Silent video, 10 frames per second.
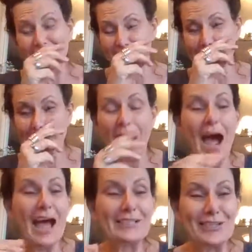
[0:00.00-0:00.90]
did this.
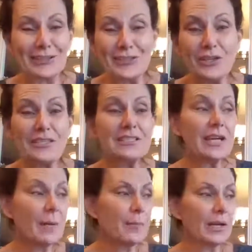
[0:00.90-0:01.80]
I turned to this
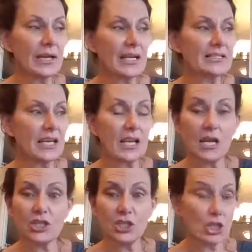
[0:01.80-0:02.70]
couple and I said,
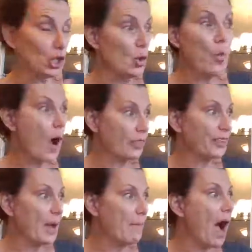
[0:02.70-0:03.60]
do you want
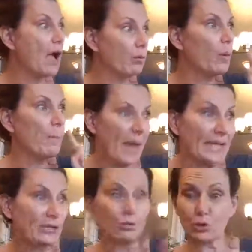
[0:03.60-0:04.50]
them? I will pay
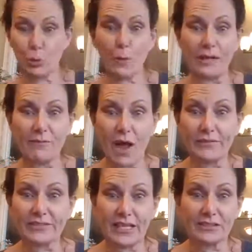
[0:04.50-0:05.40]
you
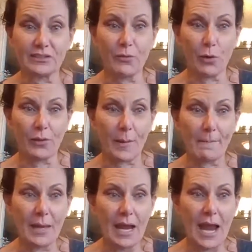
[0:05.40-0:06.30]
25 cents for them.
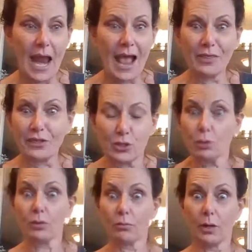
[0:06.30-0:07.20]
And the
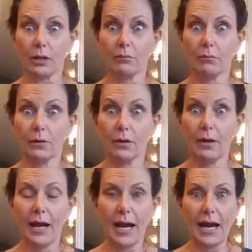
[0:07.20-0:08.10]
two of them went.
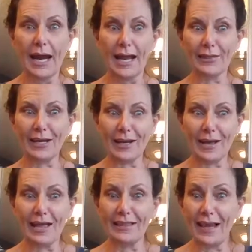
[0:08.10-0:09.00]
And
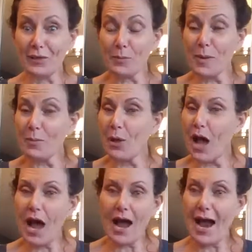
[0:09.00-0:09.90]
the other
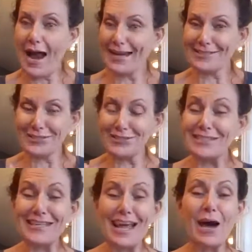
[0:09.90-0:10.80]
people, I guess, could
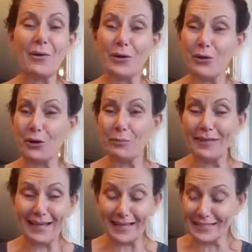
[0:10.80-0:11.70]
see how
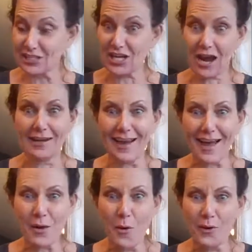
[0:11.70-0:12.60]
incredibly like done
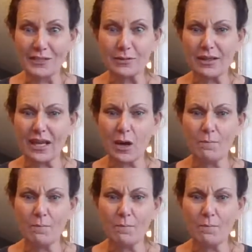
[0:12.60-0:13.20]
I was. They